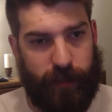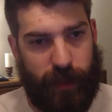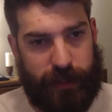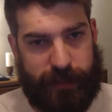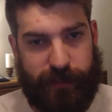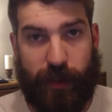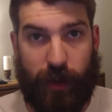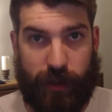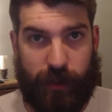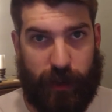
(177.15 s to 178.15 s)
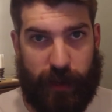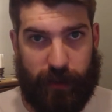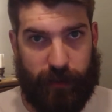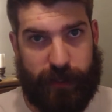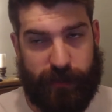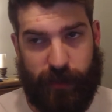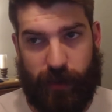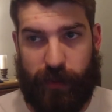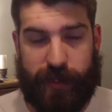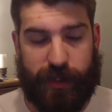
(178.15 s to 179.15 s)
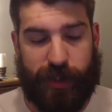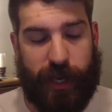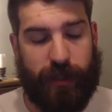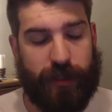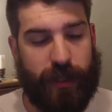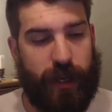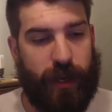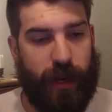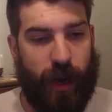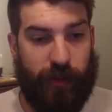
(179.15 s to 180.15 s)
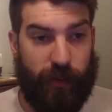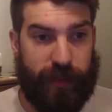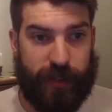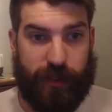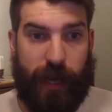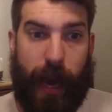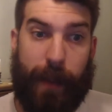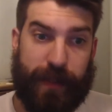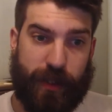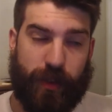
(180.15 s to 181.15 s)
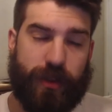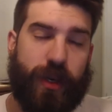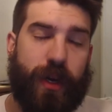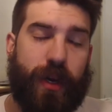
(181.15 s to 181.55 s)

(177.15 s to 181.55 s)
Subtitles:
The DVR for the recent channels, for the recent episodes.